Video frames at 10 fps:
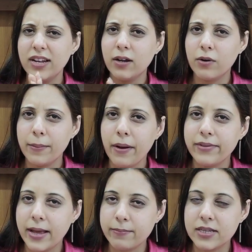feeling good
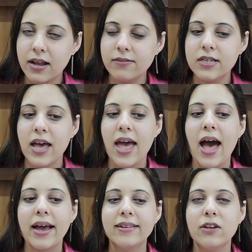about themselves,
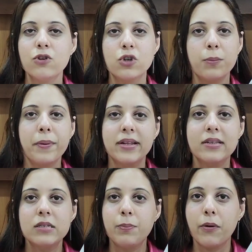I think you should pick
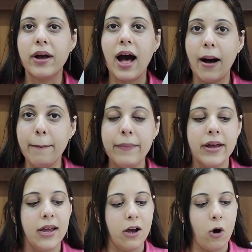this book up.
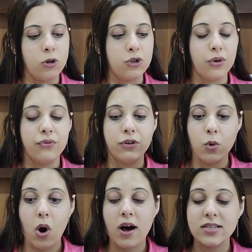Also, if
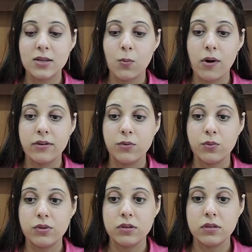you are someone
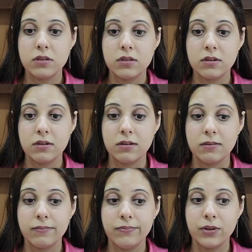who is
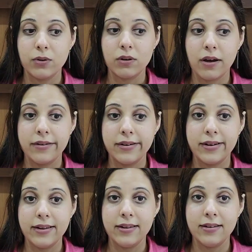
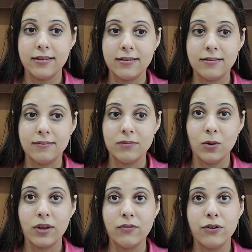currently
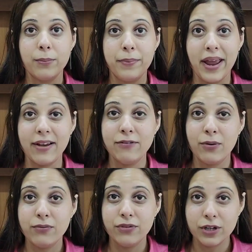looking for a break
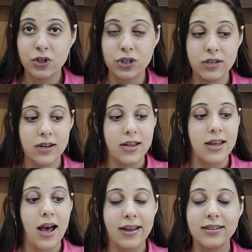from fiction,
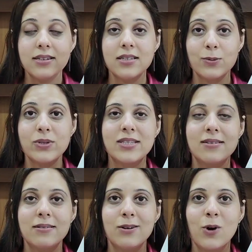I think this was
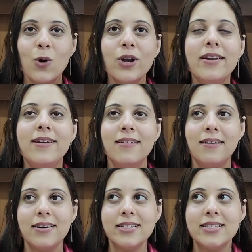a good
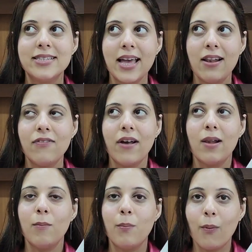
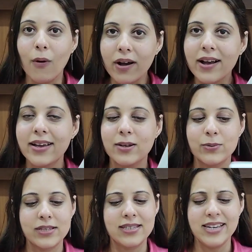self-help book. It
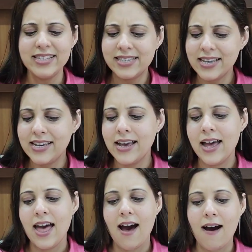was easy.
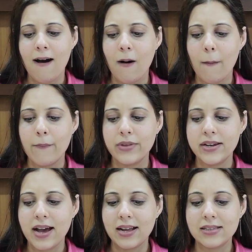
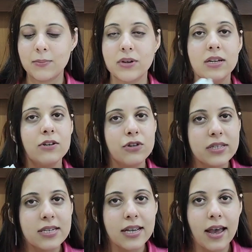It had some
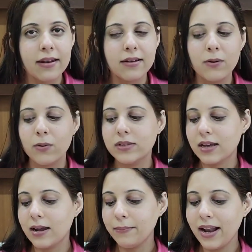interesting anecdotes,
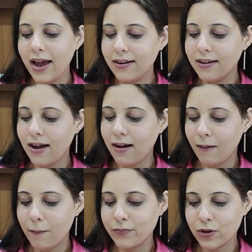and I'm glad
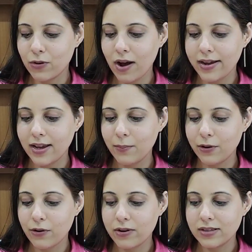I came
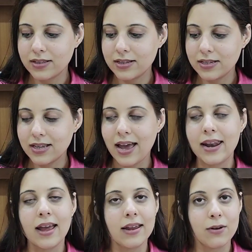across this
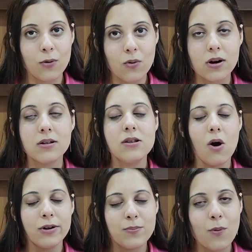and I know a
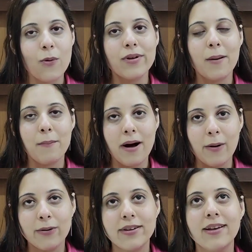lot more
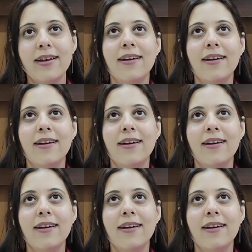about